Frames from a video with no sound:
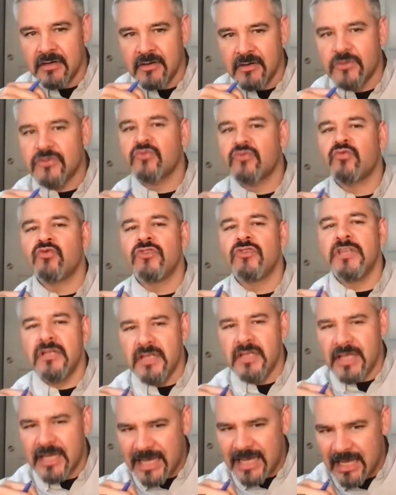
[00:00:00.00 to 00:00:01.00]
What's really
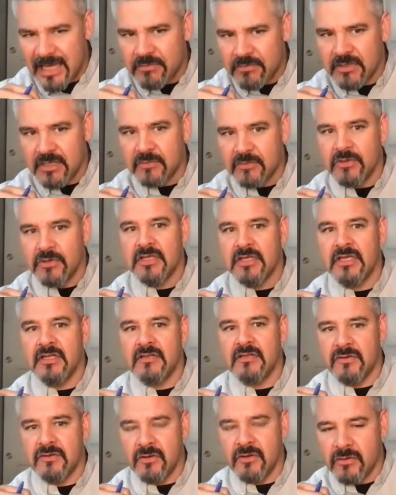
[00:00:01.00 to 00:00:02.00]
happening when
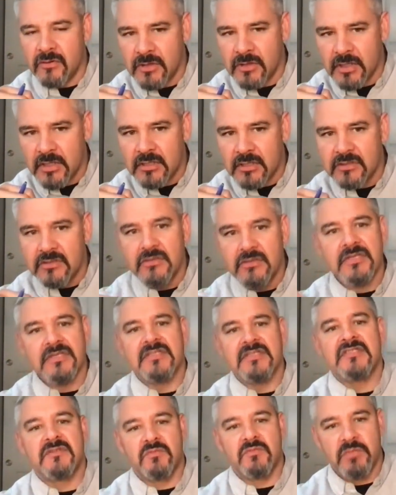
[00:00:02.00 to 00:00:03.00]
kids go to
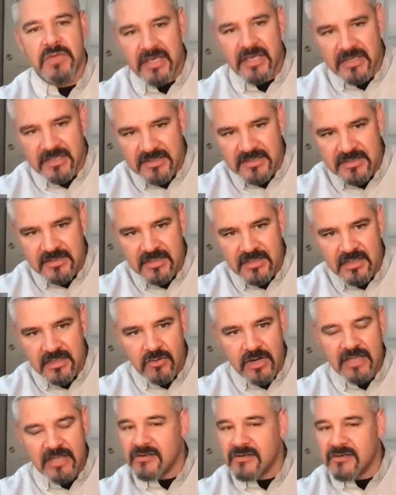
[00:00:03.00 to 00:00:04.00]
this space,
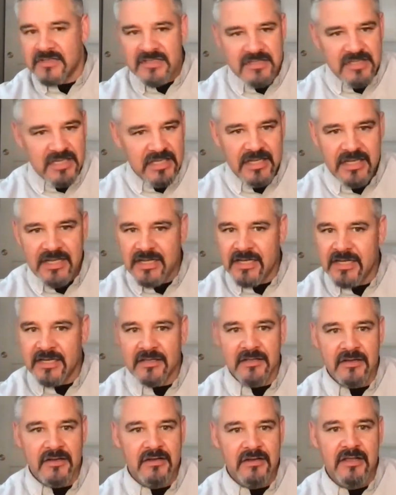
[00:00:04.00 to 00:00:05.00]
right? They're
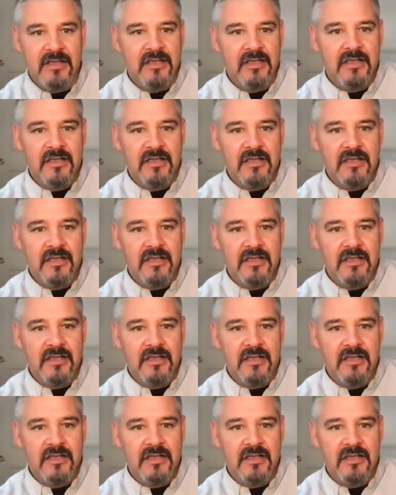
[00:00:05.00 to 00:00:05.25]
seen, they're